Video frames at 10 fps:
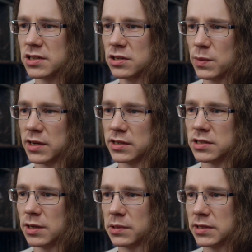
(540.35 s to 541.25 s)
as well as
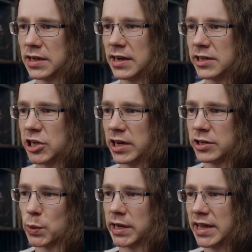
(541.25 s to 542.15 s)
double daily
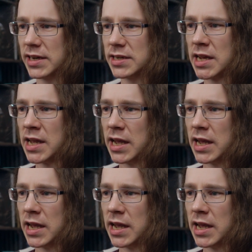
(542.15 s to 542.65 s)
challenge weekend